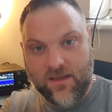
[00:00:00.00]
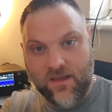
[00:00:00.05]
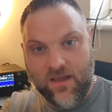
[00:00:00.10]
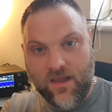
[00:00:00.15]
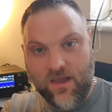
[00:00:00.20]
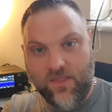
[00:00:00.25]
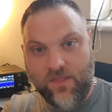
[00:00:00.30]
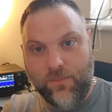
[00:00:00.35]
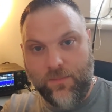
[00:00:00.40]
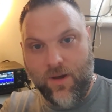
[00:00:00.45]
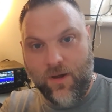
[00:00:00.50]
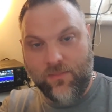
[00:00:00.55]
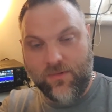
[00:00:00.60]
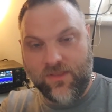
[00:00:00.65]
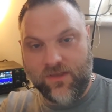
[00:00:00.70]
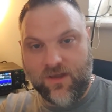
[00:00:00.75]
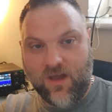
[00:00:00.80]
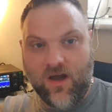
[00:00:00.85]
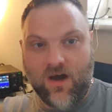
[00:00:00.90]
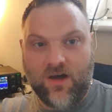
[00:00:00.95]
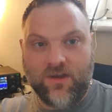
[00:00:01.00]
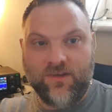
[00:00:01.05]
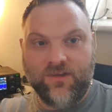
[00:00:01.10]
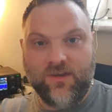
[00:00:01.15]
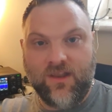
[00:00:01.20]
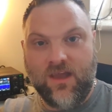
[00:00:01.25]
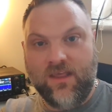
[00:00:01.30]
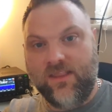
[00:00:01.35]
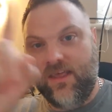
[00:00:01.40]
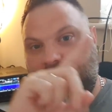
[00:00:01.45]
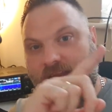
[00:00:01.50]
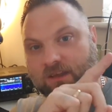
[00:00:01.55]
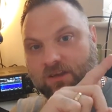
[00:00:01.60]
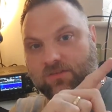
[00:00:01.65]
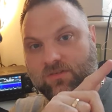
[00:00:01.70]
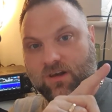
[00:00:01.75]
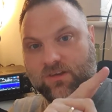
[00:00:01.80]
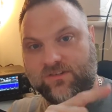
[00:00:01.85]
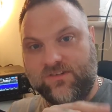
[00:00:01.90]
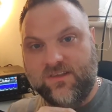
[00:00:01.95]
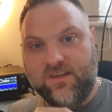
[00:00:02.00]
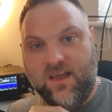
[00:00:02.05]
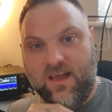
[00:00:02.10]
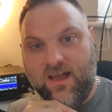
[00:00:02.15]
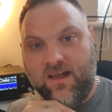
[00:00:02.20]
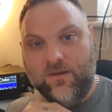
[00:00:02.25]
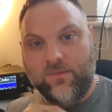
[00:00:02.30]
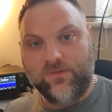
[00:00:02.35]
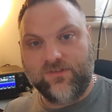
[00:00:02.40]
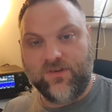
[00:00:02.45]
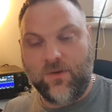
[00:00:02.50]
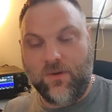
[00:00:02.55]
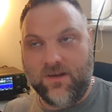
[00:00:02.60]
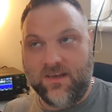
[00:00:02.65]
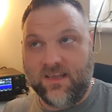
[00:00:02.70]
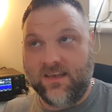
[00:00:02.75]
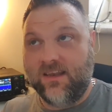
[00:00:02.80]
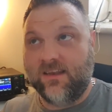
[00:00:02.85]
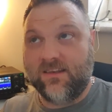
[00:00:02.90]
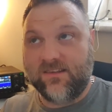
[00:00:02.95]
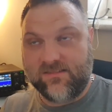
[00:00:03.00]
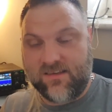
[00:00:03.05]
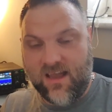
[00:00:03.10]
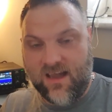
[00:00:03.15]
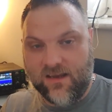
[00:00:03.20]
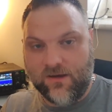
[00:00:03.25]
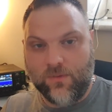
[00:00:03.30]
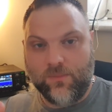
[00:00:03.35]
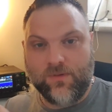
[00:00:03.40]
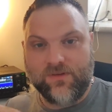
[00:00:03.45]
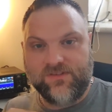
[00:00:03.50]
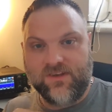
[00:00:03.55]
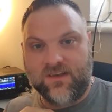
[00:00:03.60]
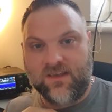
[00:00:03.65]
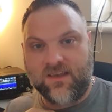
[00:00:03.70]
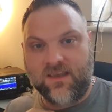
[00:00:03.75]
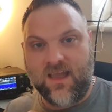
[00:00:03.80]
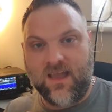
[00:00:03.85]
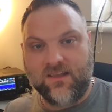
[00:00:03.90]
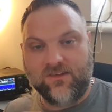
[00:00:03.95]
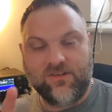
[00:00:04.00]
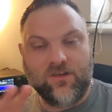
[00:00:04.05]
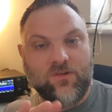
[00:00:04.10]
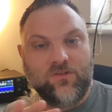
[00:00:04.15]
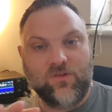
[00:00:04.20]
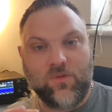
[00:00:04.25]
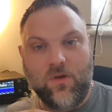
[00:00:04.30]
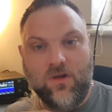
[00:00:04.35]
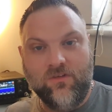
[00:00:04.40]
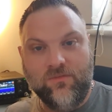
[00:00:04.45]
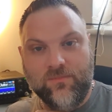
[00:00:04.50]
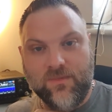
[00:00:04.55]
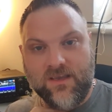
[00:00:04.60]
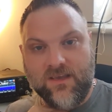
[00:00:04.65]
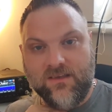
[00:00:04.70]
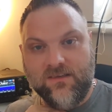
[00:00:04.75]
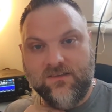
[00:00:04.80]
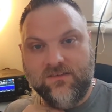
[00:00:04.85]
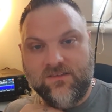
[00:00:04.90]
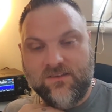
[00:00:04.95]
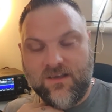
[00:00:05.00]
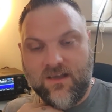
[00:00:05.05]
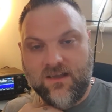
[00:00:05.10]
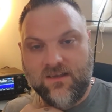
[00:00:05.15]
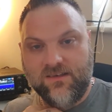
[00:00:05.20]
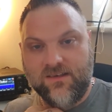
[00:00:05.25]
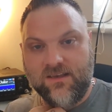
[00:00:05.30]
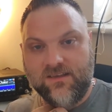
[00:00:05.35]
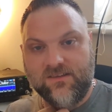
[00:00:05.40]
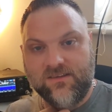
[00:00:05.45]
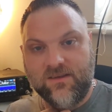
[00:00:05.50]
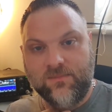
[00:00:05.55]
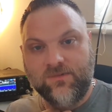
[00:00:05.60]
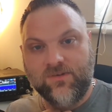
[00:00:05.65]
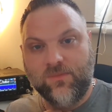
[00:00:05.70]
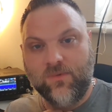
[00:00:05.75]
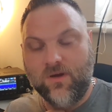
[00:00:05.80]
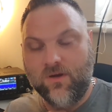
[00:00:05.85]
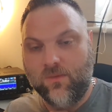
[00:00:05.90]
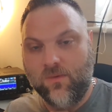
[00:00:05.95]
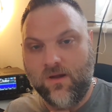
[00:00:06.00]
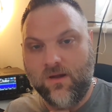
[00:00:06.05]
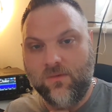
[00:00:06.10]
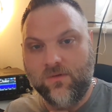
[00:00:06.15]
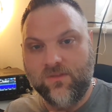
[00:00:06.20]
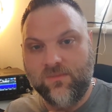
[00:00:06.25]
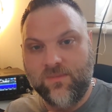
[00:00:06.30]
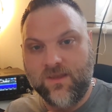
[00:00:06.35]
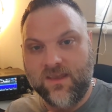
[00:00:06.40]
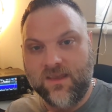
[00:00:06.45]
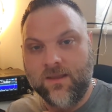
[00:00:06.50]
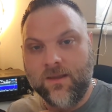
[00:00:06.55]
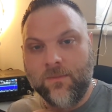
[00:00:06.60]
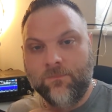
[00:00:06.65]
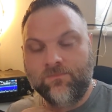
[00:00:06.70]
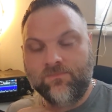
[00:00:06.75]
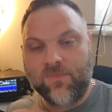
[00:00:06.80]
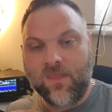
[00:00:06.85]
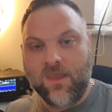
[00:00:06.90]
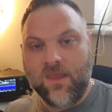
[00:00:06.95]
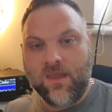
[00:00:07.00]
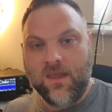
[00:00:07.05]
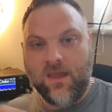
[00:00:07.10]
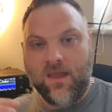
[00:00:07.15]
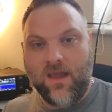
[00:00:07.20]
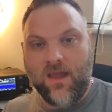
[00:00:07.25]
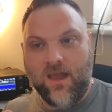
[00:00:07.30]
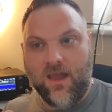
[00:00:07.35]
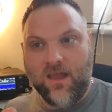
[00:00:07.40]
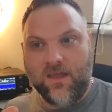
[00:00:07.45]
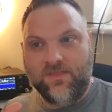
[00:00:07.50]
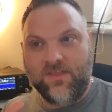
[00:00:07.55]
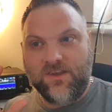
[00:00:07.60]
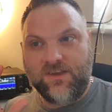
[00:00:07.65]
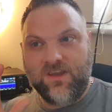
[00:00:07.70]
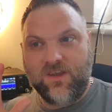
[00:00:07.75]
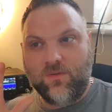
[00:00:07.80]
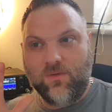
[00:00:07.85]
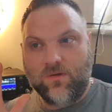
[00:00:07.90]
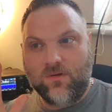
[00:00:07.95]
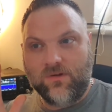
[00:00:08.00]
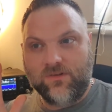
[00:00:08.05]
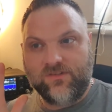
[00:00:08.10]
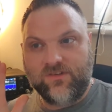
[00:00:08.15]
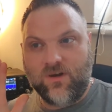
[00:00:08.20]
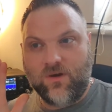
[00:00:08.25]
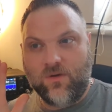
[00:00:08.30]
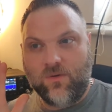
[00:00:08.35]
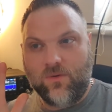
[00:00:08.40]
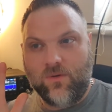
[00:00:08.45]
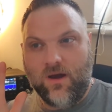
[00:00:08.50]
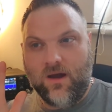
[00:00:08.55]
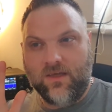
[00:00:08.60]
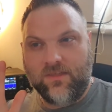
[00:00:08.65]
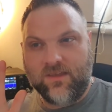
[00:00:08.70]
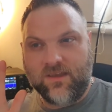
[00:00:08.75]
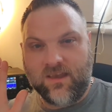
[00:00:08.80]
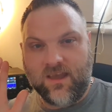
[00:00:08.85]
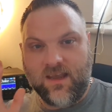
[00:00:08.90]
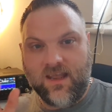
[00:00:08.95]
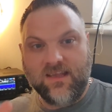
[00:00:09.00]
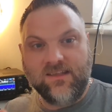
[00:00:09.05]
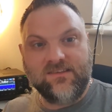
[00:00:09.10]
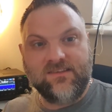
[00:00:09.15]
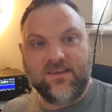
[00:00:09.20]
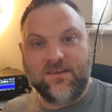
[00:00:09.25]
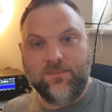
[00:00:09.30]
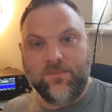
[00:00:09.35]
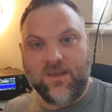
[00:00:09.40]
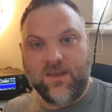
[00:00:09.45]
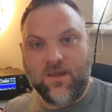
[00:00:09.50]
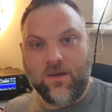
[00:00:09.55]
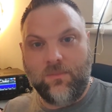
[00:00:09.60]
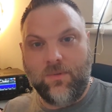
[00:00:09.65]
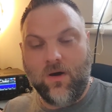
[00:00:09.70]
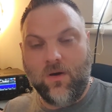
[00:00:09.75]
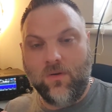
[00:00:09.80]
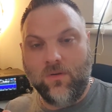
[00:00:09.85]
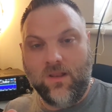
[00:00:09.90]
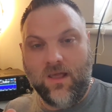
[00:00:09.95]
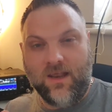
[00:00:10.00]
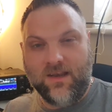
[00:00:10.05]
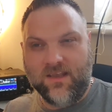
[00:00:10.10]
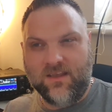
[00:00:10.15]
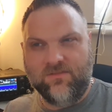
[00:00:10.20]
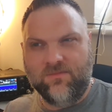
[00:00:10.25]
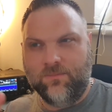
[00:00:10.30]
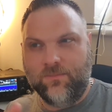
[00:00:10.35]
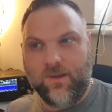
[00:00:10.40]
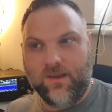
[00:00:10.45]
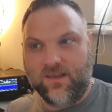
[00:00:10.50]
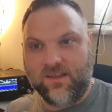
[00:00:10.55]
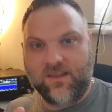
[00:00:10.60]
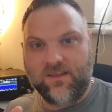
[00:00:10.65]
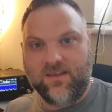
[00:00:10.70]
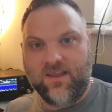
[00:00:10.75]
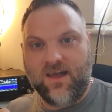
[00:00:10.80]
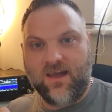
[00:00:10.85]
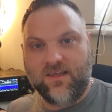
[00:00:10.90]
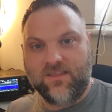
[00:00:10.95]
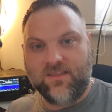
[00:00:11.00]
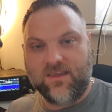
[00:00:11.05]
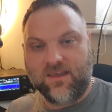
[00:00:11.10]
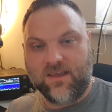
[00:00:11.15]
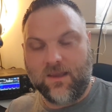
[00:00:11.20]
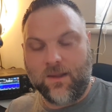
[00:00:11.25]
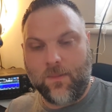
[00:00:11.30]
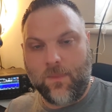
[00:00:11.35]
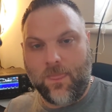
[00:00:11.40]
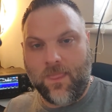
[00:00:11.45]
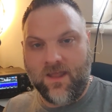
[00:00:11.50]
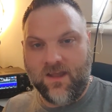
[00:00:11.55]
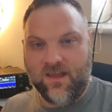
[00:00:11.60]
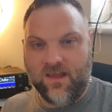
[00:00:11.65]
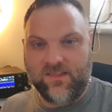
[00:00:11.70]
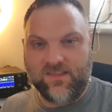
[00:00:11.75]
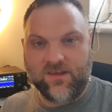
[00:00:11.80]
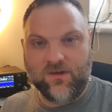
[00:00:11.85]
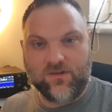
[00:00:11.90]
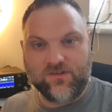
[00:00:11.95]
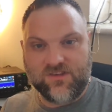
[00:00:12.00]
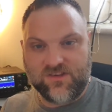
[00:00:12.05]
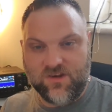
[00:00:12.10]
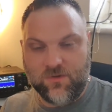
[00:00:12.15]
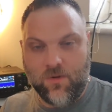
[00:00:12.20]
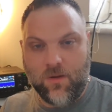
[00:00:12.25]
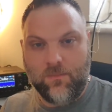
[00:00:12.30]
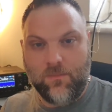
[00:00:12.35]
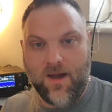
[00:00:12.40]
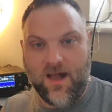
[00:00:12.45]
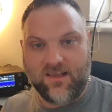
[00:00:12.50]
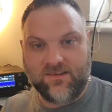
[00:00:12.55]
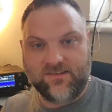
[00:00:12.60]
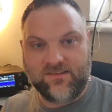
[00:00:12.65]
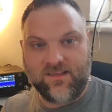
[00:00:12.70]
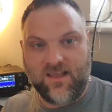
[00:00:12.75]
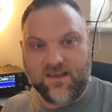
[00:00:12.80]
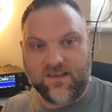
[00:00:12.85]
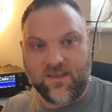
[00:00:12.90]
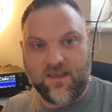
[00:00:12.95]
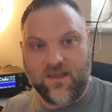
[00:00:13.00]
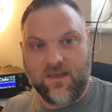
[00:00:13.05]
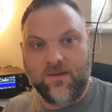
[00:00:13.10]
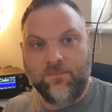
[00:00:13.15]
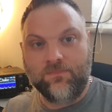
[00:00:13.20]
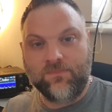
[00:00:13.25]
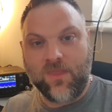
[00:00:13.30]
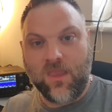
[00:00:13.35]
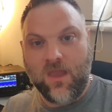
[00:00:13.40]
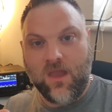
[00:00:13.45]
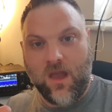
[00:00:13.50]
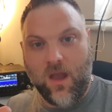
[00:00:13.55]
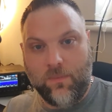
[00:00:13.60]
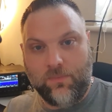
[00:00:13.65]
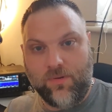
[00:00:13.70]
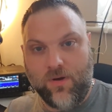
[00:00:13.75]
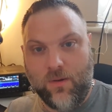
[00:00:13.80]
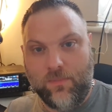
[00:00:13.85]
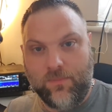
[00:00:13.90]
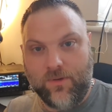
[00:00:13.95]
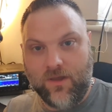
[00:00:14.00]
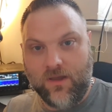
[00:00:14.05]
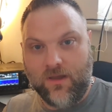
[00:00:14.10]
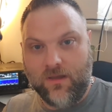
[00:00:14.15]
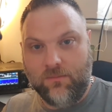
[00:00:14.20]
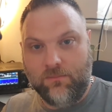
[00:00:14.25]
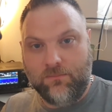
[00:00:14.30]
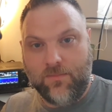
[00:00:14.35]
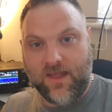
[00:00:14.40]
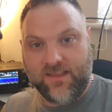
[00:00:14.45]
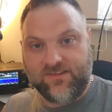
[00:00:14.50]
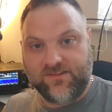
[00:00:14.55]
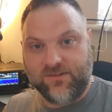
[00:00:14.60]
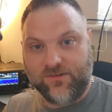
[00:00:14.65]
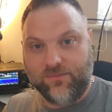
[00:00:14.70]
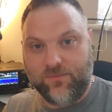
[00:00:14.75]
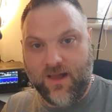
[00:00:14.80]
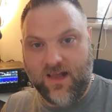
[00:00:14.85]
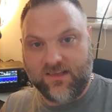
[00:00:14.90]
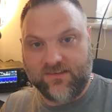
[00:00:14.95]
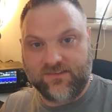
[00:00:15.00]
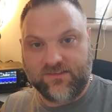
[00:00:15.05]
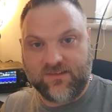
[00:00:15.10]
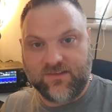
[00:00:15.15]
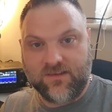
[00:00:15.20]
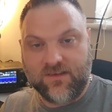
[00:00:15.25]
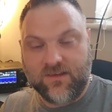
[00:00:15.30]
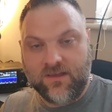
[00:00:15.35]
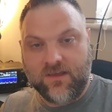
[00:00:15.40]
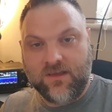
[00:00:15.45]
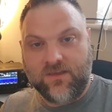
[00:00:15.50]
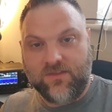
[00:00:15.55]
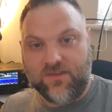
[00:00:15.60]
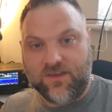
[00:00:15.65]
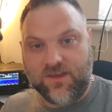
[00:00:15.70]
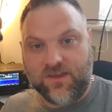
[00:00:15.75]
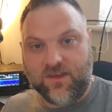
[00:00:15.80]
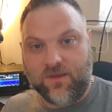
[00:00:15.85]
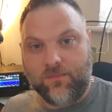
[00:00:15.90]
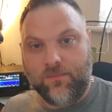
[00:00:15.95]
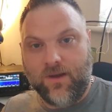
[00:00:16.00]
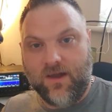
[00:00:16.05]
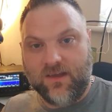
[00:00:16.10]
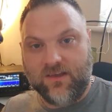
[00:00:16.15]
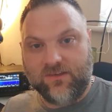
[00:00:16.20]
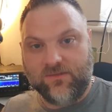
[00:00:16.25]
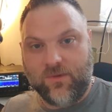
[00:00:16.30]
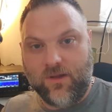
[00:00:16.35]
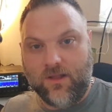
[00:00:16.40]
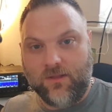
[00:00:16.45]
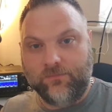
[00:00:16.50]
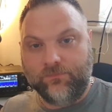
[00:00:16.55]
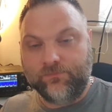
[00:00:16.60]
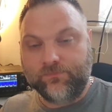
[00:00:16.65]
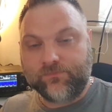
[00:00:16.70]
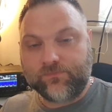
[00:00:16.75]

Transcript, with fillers: at the bottom of the garden and then across to the house so I needed as high up as I can get so 12 meters uh, did seem to work well with me uh, they do also, I think, an 18 metre pole and even bigger than that, I think. Uh, and they also do a mast, like a, a proper metal mast that you can buy as well.